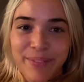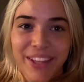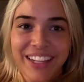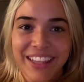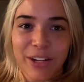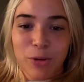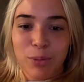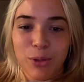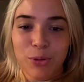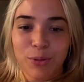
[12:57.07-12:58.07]
Little
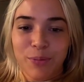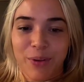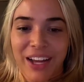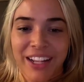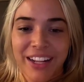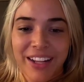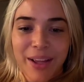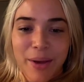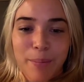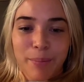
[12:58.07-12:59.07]
blue, what?
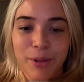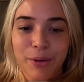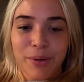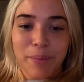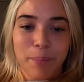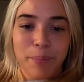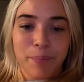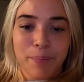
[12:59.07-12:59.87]
Blue and